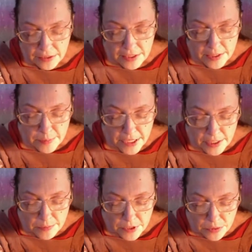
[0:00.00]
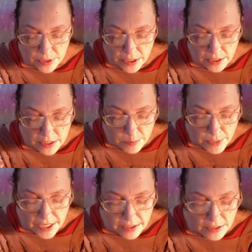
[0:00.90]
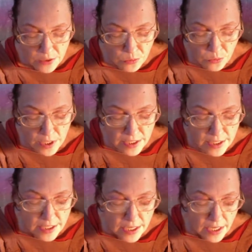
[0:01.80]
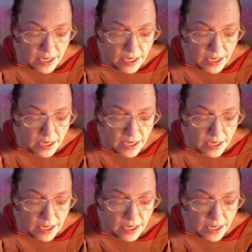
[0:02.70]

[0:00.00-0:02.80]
The space between these pens was